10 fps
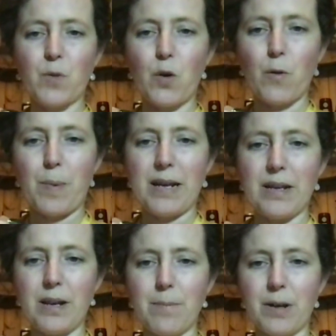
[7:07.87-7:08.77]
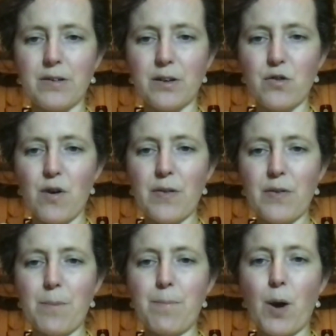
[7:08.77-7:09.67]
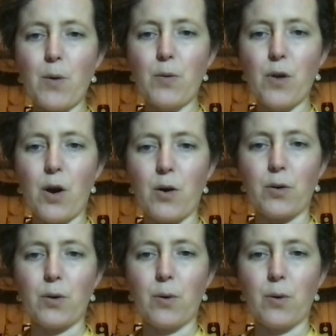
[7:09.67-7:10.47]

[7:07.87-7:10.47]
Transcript: your opinion because I tried them both on